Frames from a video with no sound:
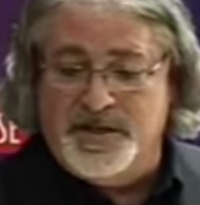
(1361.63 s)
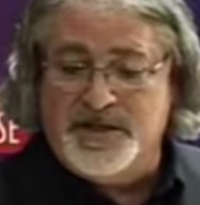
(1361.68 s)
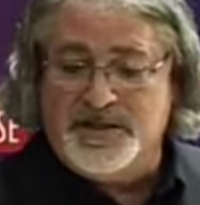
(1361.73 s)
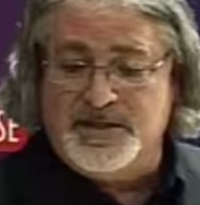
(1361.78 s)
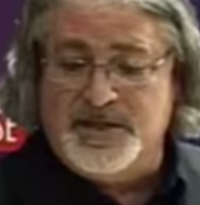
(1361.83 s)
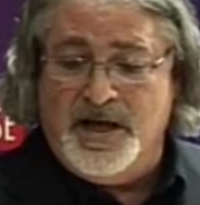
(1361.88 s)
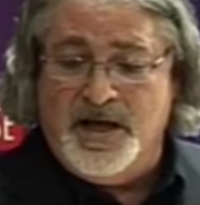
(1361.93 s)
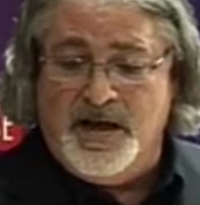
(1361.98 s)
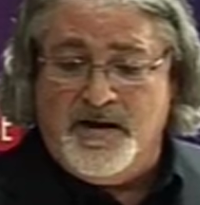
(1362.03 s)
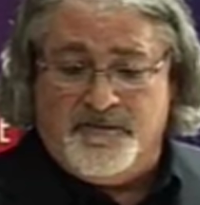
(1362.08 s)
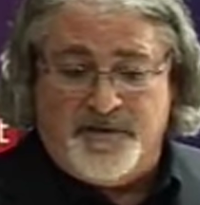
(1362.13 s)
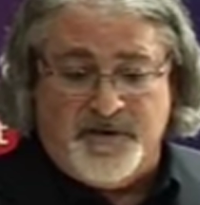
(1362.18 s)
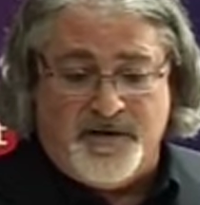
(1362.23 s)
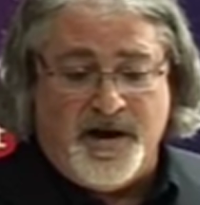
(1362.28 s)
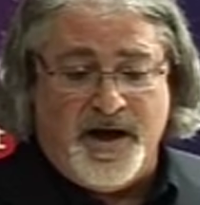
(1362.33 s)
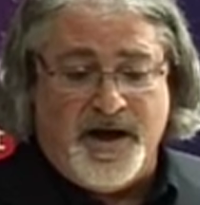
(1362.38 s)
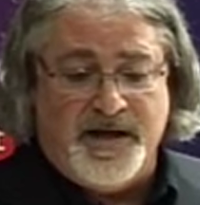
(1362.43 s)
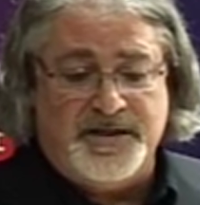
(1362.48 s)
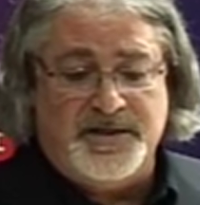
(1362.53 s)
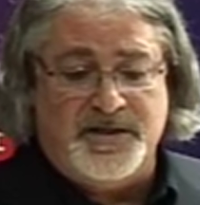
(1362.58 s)
this
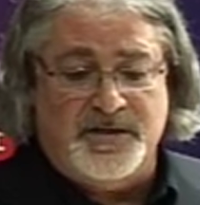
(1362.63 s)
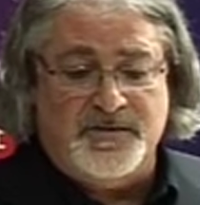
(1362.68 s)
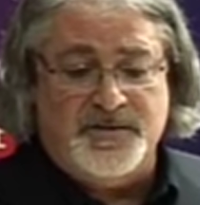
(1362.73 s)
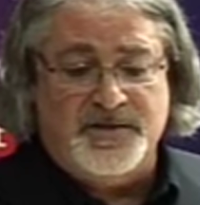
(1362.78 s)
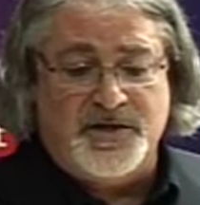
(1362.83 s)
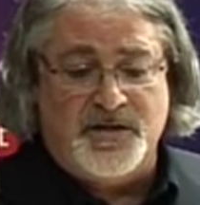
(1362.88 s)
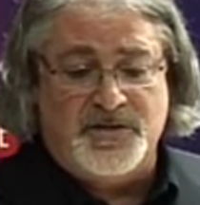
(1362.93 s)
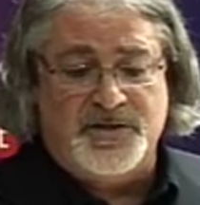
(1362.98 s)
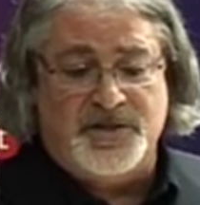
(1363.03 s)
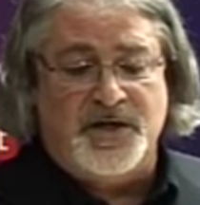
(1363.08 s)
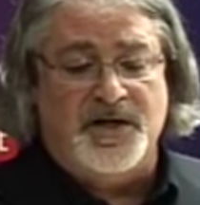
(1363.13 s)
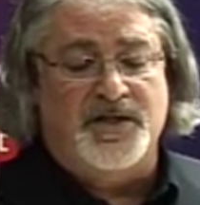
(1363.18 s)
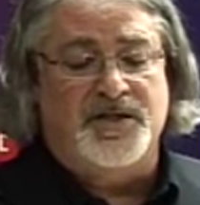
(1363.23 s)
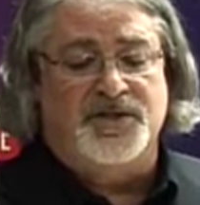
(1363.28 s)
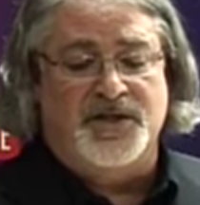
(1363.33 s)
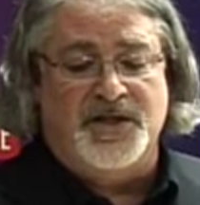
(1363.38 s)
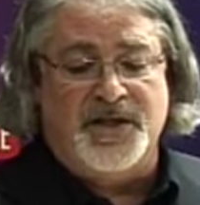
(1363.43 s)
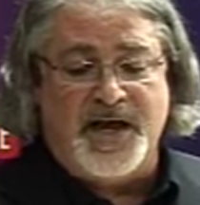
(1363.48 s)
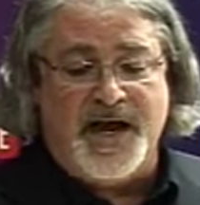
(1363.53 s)
variety of sociology,